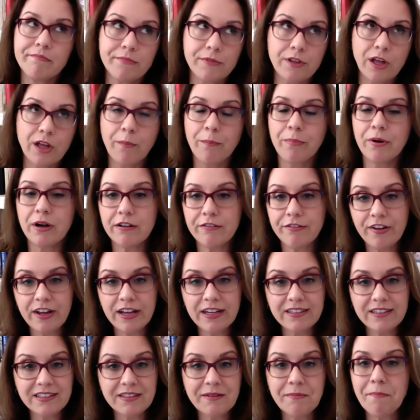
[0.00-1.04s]
Not
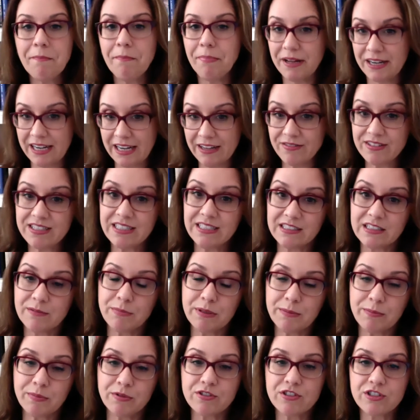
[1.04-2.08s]
perfect, but I've seen some
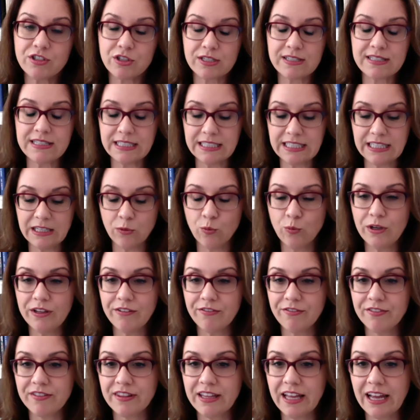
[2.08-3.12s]
people succeeding
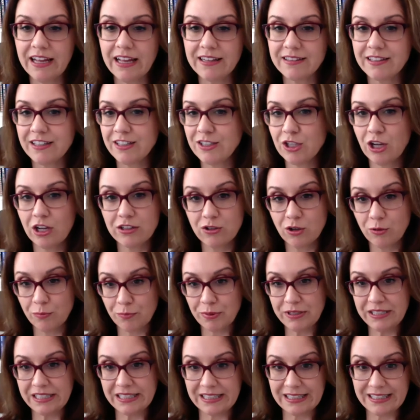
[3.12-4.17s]
with that. Not
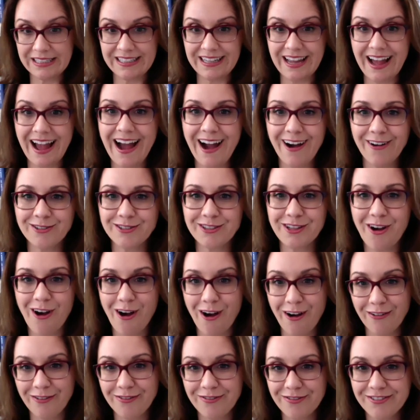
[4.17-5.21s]
completely out
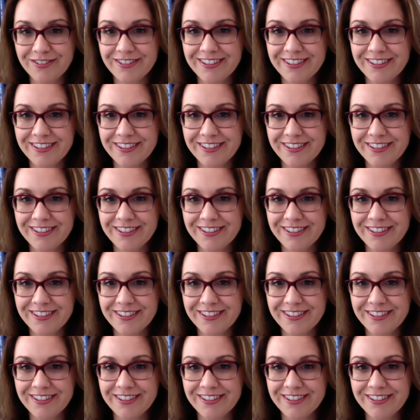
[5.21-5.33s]
of,